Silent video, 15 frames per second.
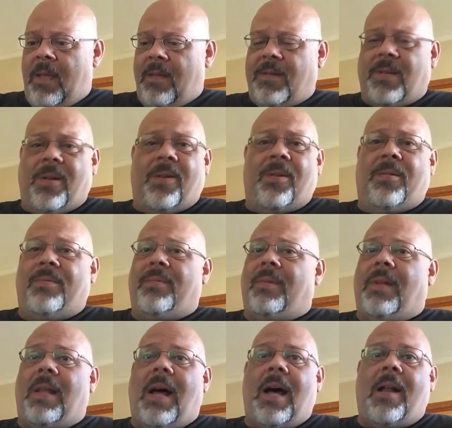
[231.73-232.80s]
So
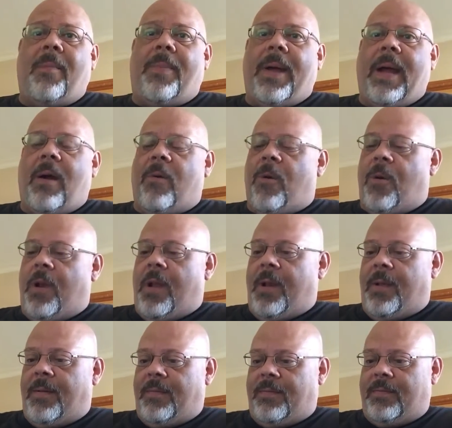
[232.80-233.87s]
a lot of power in
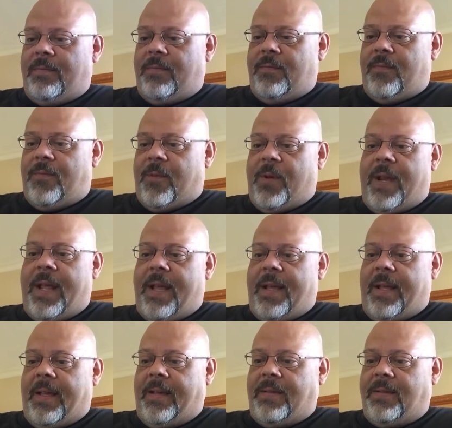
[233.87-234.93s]
it for
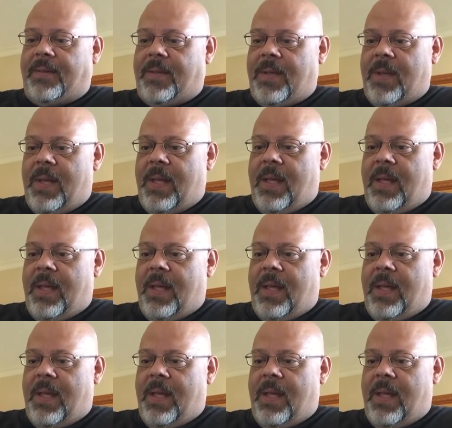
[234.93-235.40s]
days.